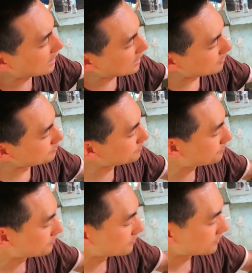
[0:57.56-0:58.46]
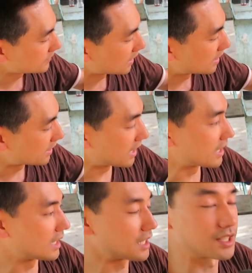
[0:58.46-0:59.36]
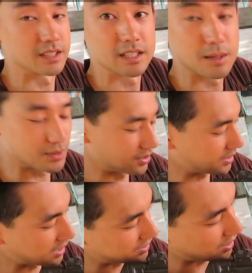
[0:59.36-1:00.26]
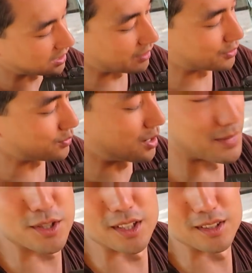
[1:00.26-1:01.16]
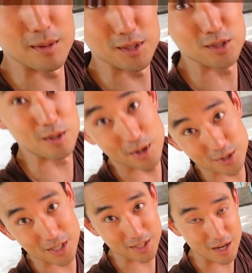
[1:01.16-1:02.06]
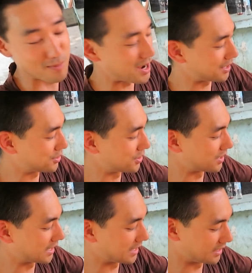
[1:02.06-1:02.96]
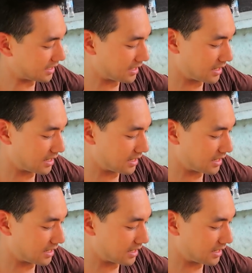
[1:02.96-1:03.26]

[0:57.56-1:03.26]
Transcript: Um, yeah, classic, absolute classic. I love this one. I missed it. I missed it so much. I have to come back and shoot it again.